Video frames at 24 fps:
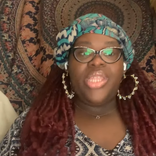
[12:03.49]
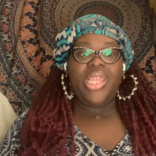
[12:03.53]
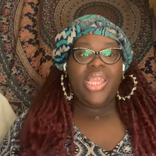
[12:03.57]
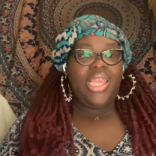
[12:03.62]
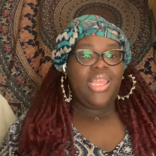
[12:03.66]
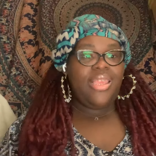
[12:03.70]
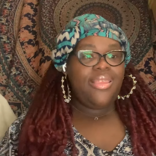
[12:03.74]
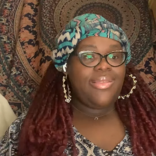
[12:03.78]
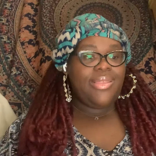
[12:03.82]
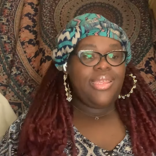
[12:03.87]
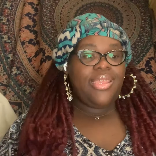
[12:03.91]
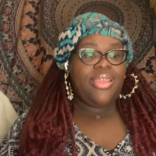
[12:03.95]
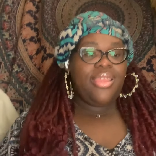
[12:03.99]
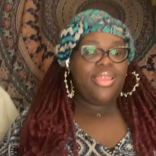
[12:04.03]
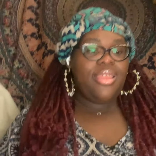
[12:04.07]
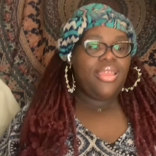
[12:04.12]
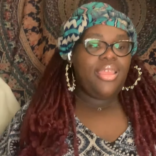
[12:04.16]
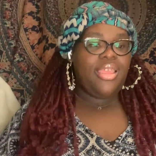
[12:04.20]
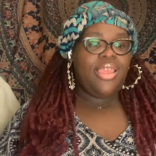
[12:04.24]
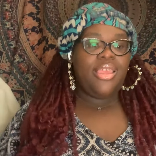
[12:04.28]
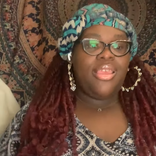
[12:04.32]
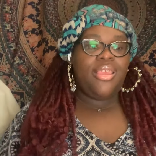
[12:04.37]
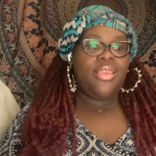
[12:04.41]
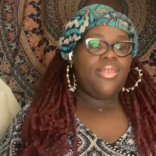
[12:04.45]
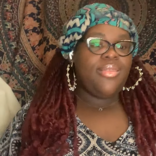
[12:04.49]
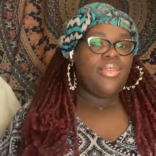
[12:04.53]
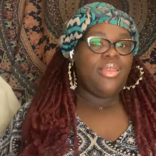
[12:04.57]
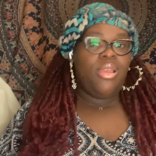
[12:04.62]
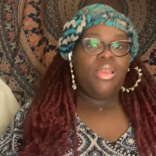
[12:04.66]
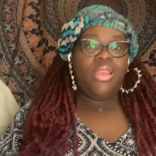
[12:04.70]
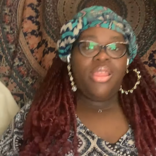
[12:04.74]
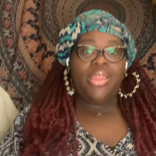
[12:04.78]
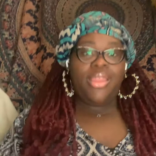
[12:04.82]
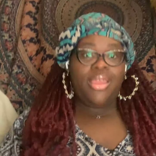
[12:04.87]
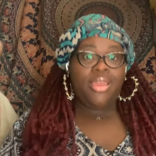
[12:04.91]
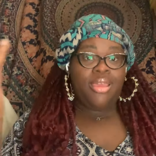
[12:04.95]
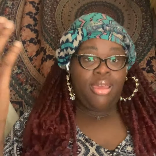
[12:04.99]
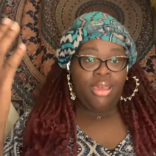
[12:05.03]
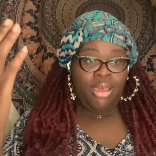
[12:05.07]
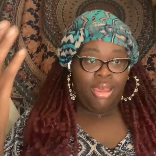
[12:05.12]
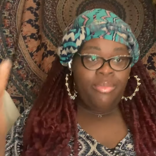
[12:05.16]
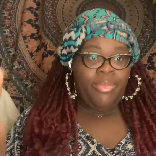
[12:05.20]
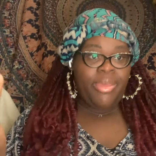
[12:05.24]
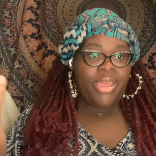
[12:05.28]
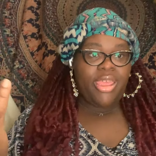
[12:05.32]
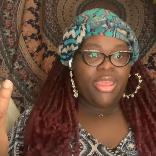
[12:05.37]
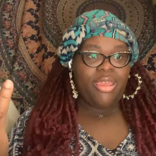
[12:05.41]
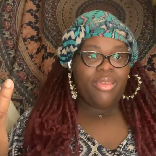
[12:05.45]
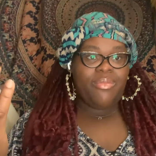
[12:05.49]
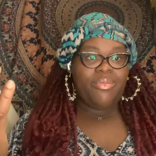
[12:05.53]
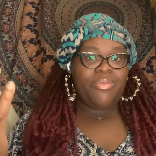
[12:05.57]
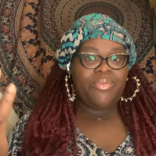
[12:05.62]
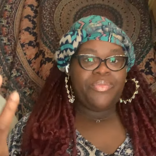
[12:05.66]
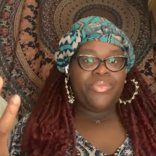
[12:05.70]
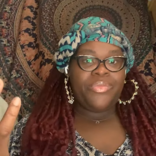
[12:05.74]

Issa is on the come up.